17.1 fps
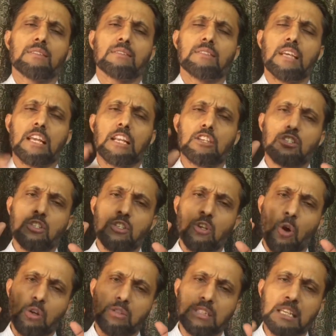There is
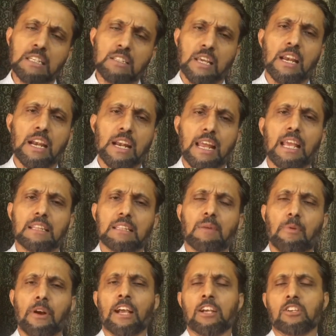no sincerity in
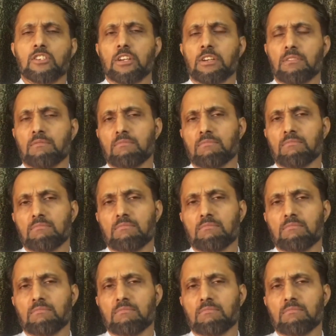the production.